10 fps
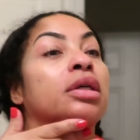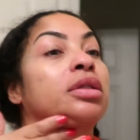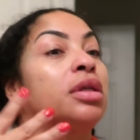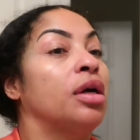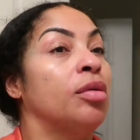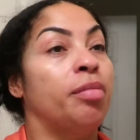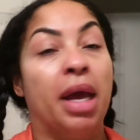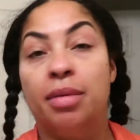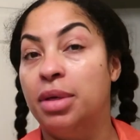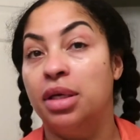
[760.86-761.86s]
So
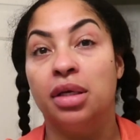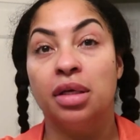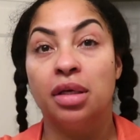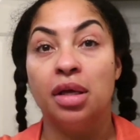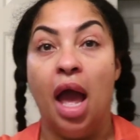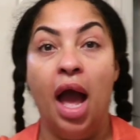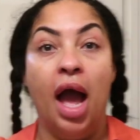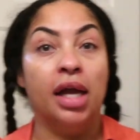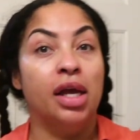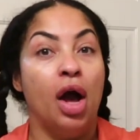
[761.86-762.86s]
baby,
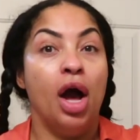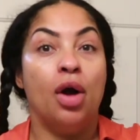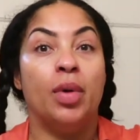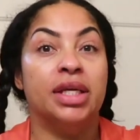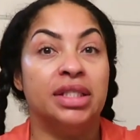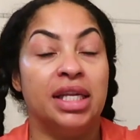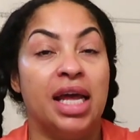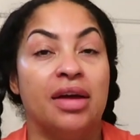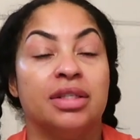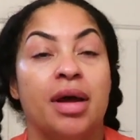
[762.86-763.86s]
I can always get
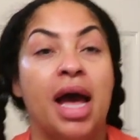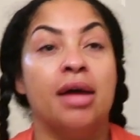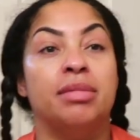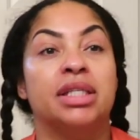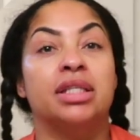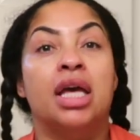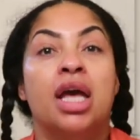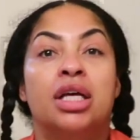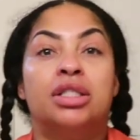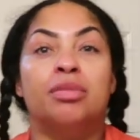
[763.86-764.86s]
down some hot and
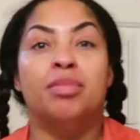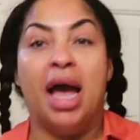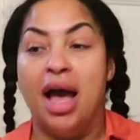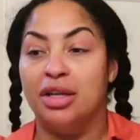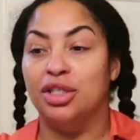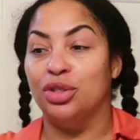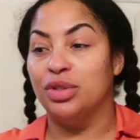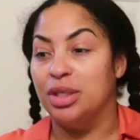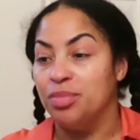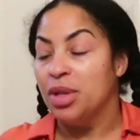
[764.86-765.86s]

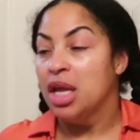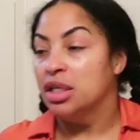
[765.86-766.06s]
juicy.